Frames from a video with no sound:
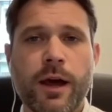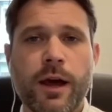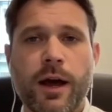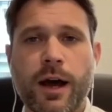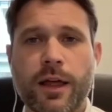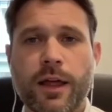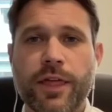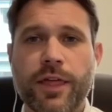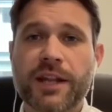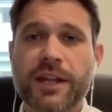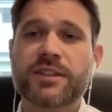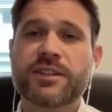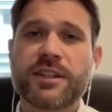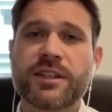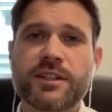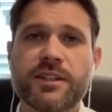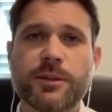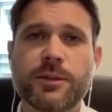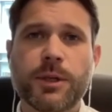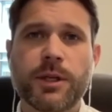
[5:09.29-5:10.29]
that a
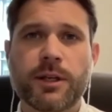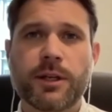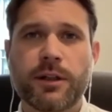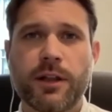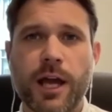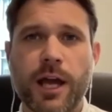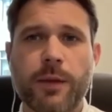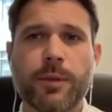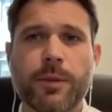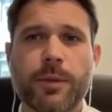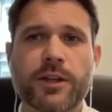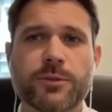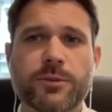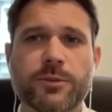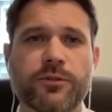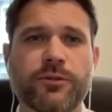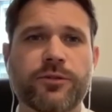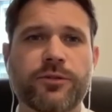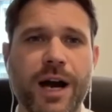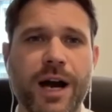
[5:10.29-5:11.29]
CCB claim has
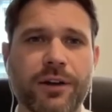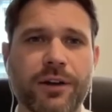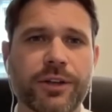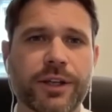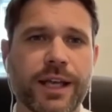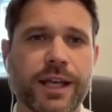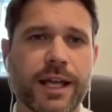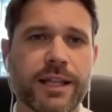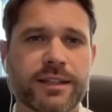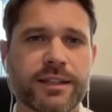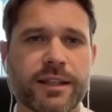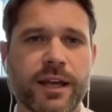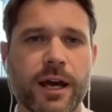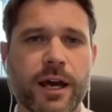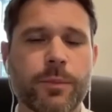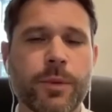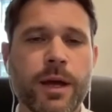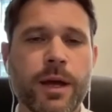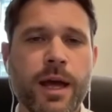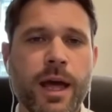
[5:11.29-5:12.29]
been filed against
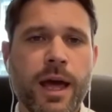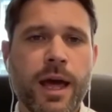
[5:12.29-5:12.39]
them,